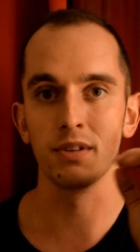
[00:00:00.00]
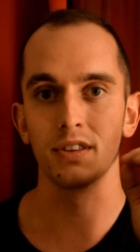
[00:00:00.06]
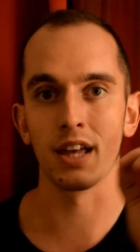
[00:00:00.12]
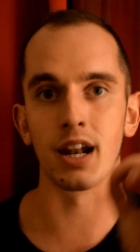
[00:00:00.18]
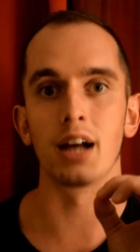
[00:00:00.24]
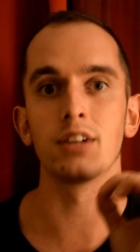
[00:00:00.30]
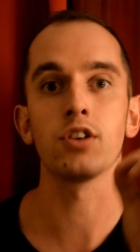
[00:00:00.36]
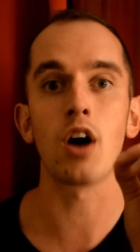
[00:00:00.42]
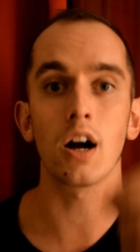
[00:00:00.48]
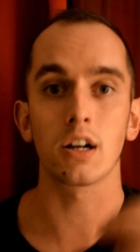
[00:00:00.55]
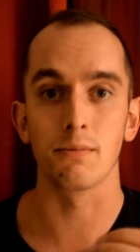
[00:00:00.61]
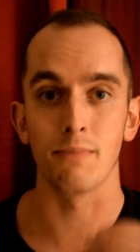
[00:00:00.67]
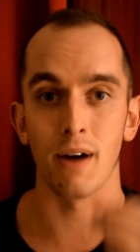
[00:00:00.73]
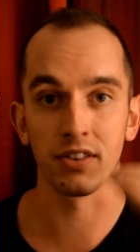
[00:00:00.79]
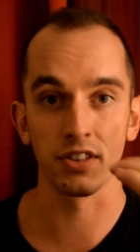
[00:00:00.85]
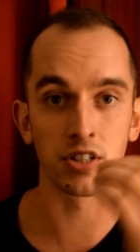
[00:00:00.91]
that I talked
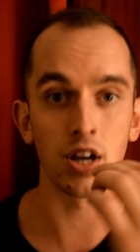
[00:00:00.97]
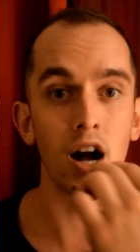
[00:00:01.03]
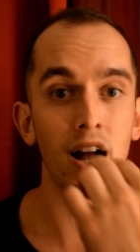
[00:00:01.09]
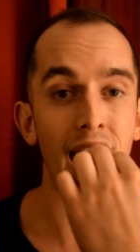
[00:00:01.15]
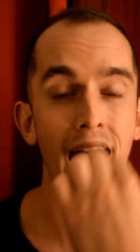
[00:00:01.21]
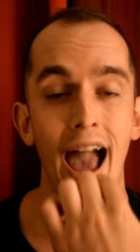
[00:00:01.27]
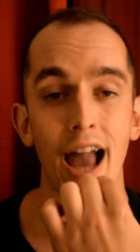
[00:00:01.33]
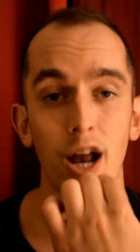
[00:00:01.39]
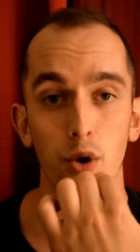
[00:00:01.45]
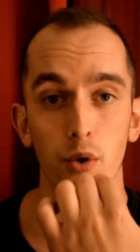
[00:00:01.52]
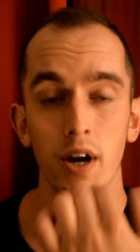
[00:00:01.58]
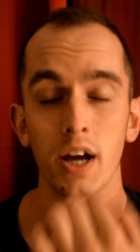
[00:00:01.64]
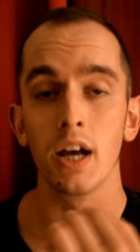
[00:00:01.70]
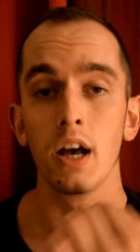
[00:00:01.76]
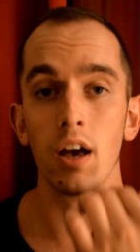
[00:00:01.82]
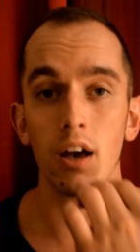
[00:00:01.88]
about, the tongue
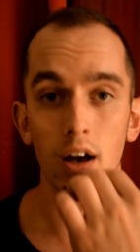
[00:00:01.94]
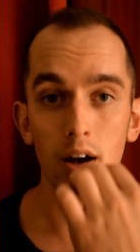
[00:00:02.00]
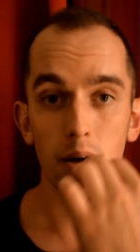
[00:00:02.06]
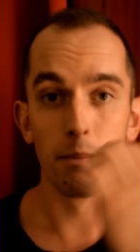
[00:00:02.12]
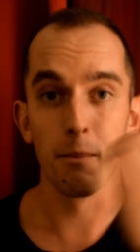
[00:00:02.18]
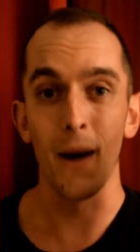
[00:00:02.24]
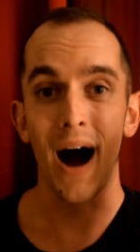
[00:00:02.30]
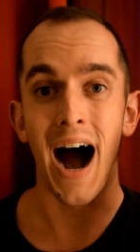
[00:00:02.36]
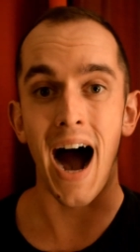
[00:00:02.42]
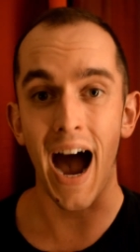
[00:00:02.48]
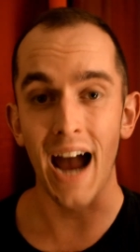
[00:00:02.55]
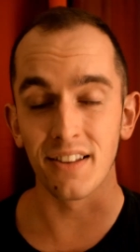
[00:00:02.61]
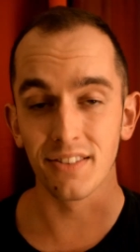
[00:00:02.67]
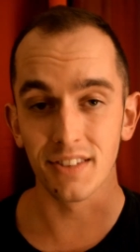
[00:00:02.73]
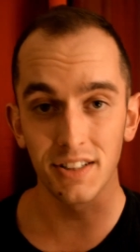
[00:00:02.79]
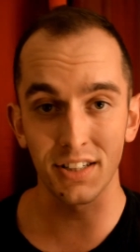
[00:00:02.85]
anchoring
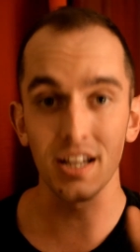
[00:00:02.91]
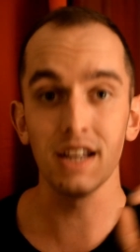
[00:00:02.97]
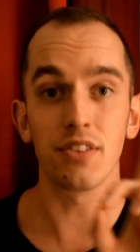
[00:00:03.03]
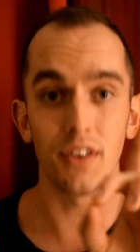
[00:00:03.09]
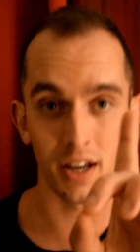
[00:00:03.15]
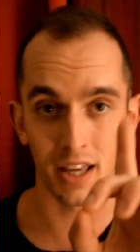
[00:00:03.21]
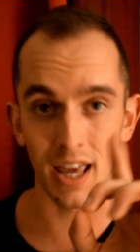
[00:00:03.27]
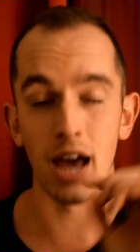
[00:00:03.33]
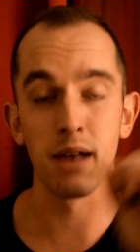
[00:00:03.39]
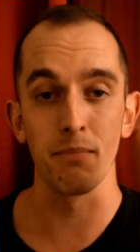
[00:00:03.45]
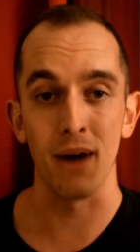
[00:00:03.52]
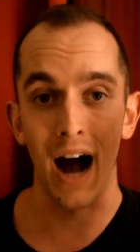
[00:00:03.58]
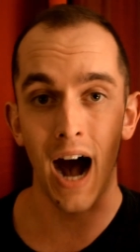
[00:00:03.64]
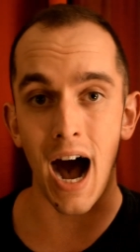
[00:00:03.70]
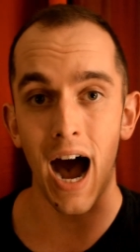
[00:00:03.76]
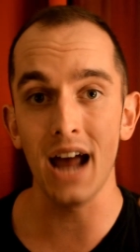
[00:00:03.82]
behind the teeth, again,
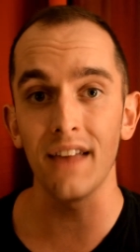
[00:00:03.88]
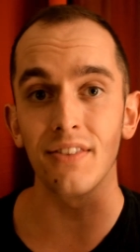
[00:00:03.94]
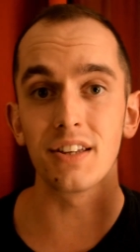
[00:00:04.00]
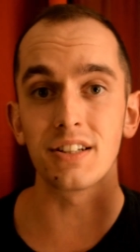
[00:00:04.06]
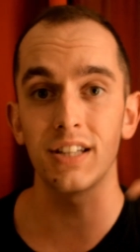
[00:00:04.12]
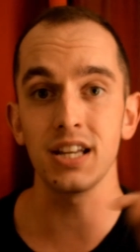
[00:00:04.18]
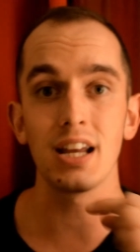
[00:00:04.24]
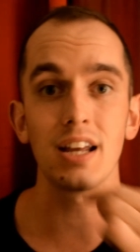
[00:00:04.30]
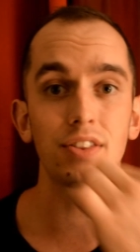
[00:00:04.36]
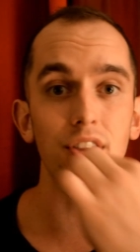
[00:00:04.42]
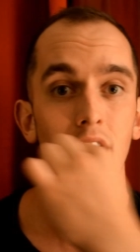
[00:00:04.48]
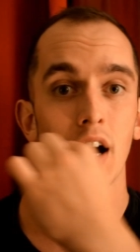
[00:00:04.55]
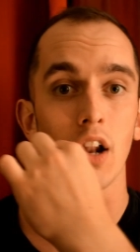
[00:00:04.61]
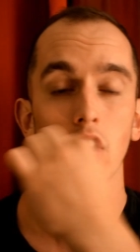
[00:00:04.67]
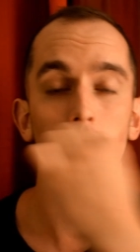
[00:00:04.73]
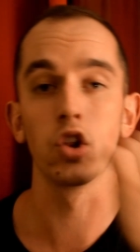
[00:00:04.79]
behind the teeth
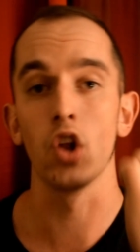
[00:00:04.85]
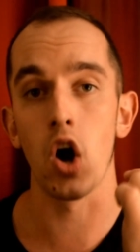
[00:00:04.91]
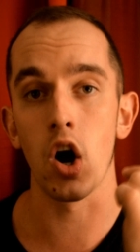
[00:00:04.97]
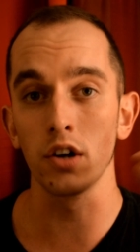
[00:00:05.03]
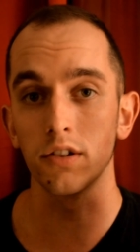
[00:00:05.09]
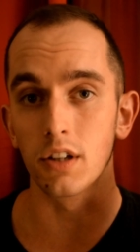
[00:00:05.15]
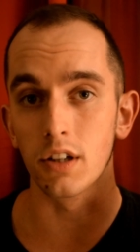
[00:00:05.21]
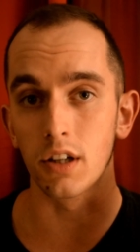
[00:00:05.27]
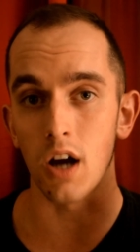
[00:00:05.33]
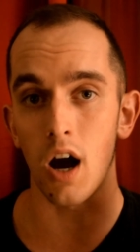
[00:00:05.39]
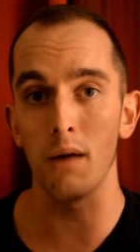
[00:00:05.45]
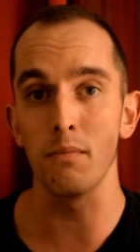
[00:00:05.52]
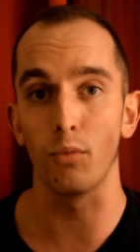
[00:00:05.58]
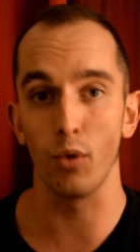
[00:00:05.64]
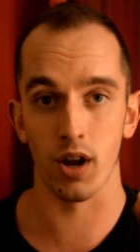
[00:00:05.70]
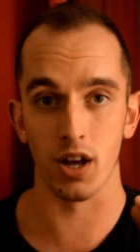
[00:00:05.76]
and along the
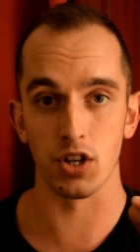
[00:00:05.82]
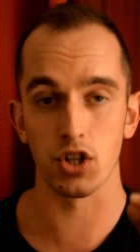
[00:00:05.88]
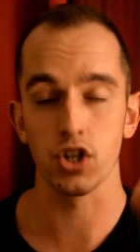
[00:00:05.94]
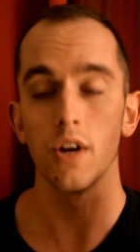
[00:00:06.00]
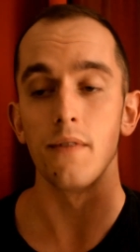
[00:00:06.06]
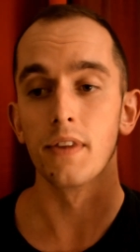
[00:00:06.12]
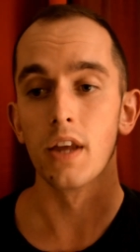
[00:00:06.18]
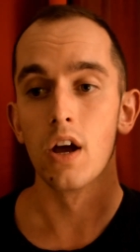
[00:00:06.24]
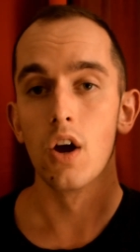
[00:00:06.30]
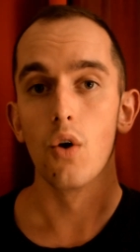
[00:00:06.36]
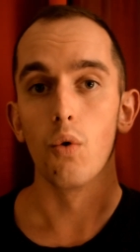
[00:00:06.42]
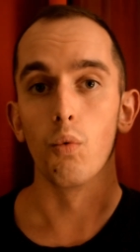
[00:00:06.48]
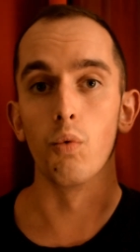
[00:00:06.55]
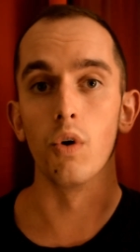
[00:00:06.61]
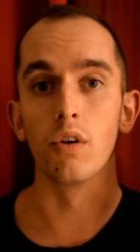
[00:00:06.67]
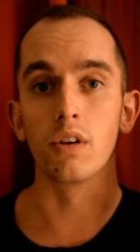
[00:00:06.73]
gum ridge,
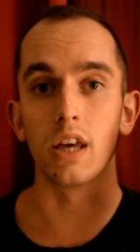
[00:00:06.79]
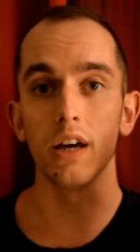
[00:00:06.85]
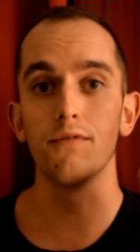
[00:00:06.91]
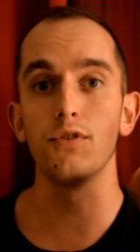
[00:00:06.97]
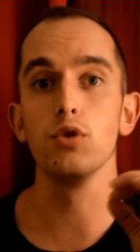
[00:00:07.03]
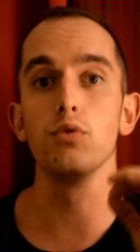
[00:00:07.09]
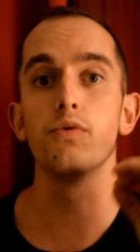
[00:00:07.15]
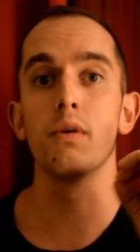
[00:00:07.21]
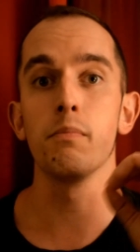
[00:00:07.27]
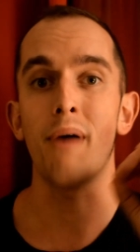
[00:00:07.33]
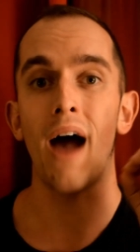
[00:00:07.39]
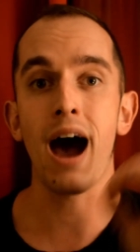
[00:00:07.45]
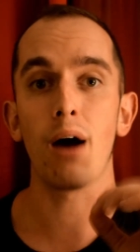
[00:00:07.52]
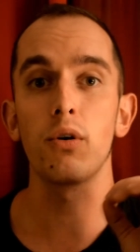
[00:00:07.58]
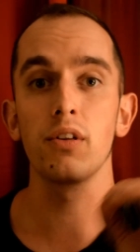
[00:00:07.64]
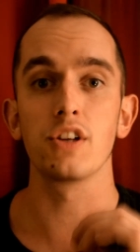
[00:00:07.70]
will give you the
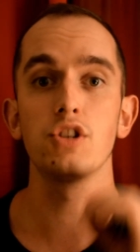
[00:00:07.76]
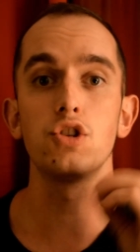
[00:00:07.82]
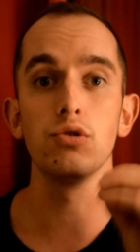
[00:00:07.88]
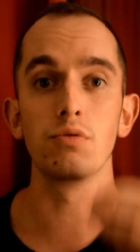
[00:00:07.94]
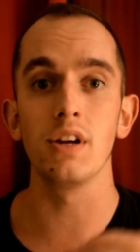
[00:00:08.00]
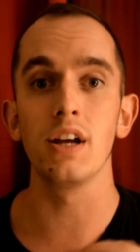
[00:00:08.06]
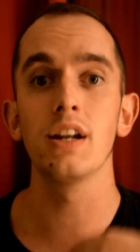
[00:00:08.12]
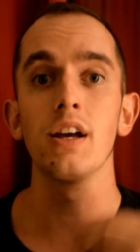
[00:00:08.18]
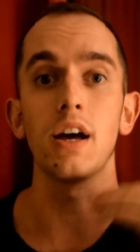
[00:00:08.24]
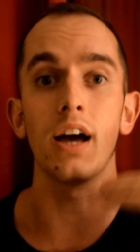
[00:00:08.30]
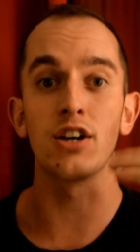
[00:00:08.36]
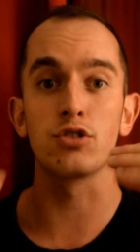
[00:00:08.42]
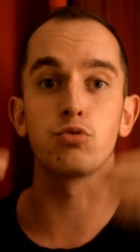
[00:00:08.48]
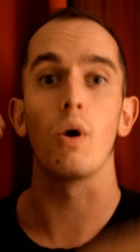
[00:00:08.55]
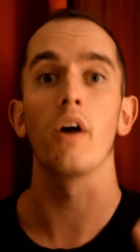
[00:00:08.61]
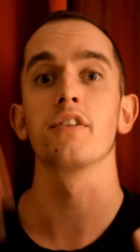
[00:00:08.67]
power that you need
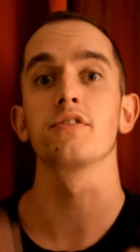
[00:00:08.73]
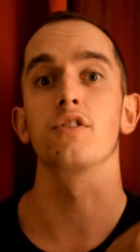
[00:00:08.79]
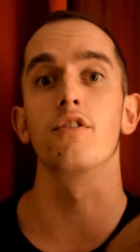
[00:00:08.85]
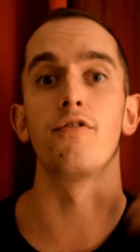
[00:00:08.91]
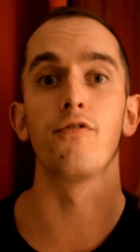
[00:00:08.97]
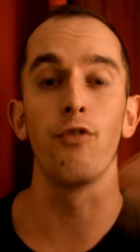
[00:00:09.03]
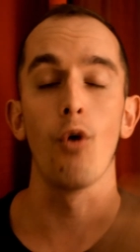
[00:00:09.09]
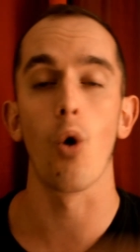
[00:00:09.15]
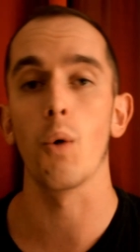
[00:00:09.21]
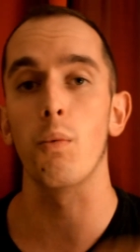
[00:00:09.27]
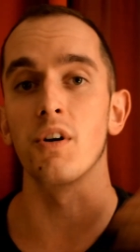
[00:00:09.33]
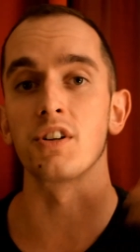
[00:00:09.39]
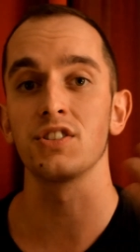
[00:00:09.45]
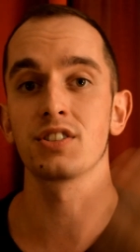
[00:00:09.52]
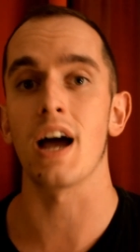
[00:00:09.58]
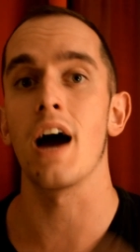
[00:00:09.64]
as well as the
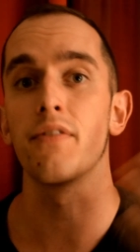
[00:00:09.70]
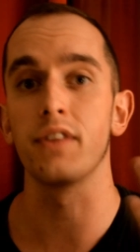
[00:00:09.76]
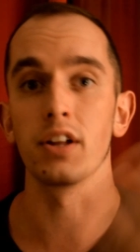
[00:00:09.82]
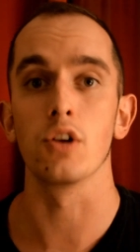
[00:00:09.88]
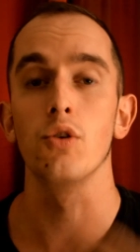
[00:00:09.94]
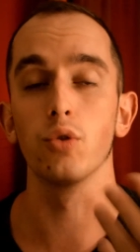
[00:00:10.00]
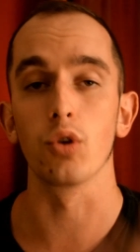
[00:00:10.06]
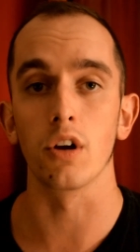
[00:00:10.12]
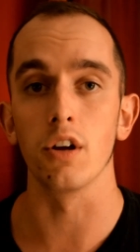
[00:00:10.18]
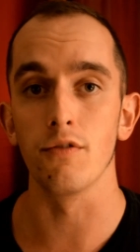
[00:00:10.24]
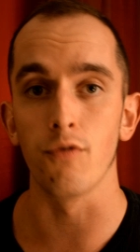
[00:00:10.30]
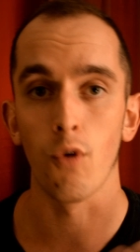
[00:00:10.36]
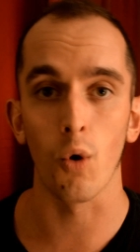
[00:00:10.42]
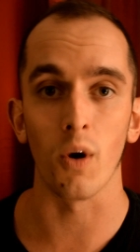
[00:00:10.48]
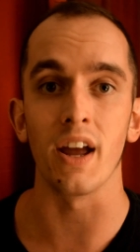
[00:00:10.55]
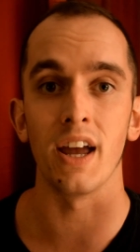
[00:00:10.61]
forward sound that you're looking
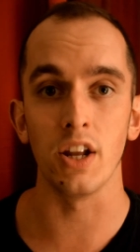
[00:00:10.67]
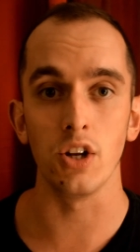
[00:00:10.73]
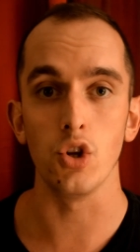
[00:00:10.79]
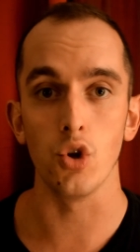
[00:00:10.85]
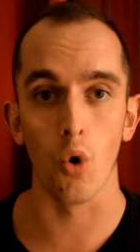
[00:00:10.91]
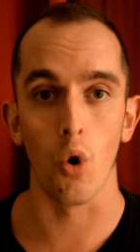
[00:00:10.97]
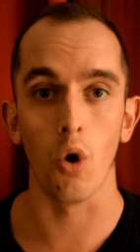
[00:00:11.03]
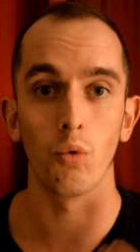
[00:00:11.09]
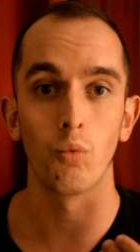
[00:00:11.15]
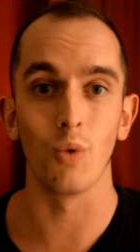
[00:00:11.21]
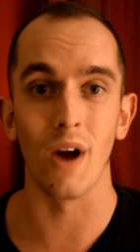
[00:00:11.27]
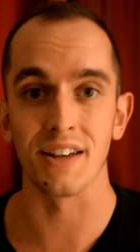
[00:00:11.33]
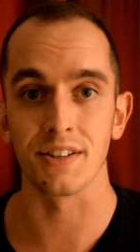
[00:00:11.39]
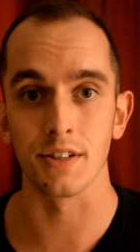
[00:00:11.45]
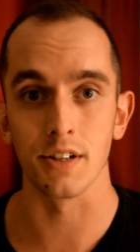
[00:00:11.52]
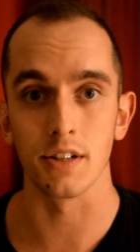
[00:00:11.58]
for in your
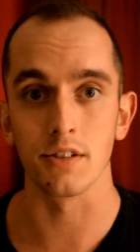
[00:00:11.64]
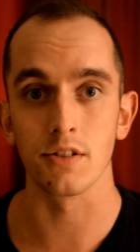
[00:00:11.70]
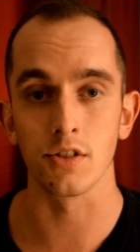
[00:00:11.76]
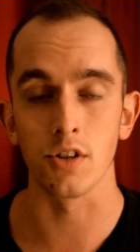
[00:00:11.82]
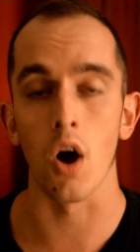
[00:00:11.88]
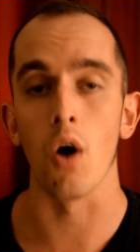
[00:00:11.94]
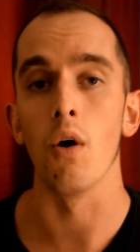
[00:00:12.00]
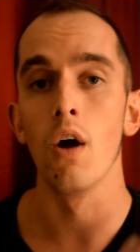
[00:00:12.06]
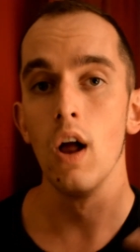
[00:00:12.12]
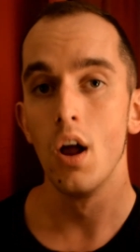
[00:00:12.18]
resonance. So